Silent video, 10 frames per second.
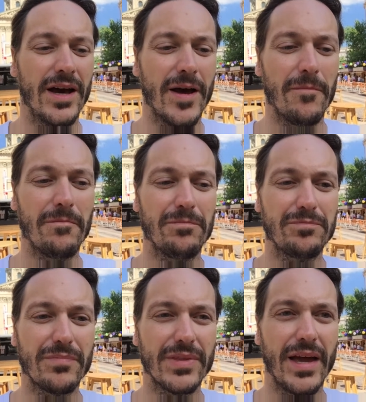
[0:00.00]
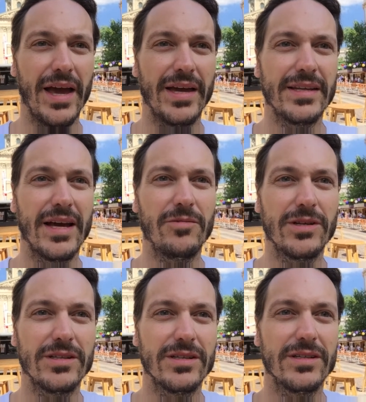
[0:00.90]
And I
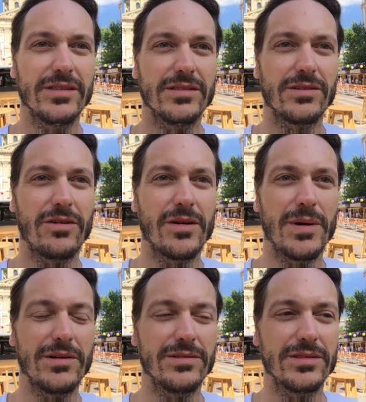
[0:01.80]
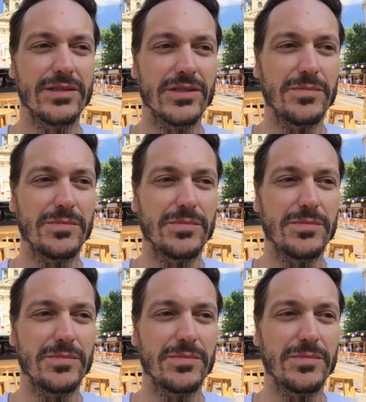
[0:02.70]
want to talk about